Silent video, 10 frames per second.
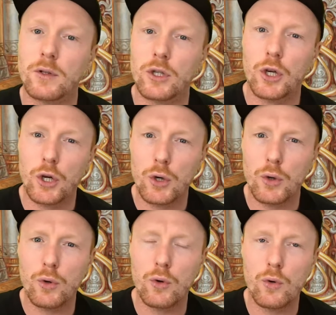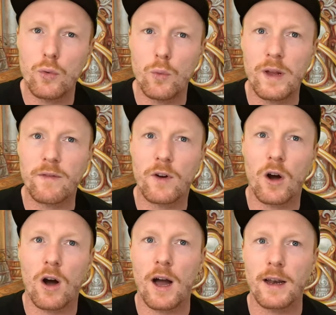2, we've
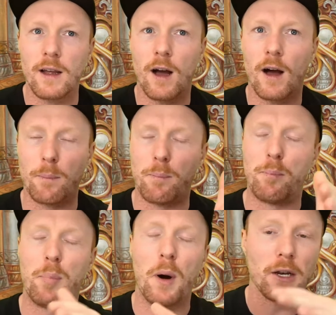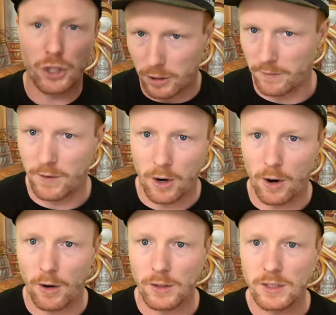got a bunch of
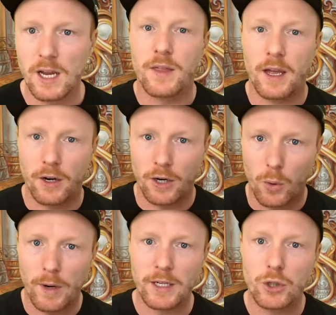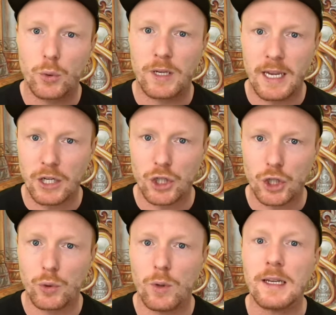cards that are going to get
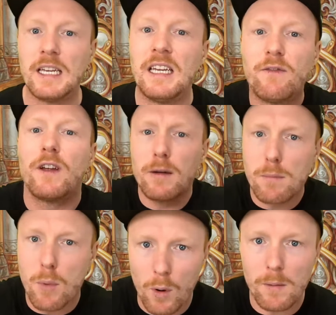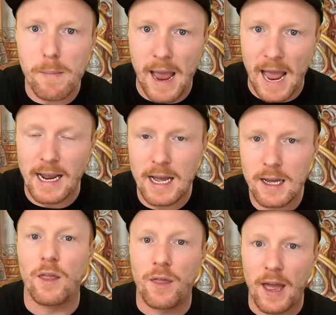you even more mana
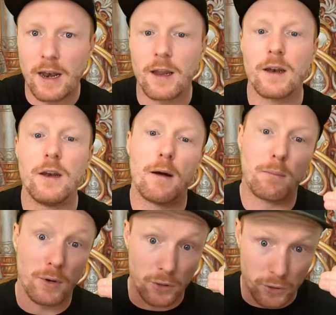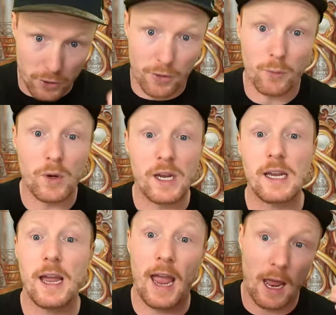than numbers
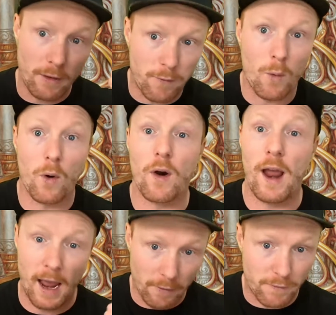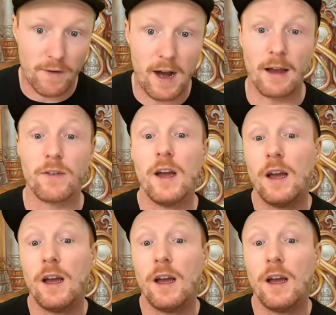3 and 4 and 5.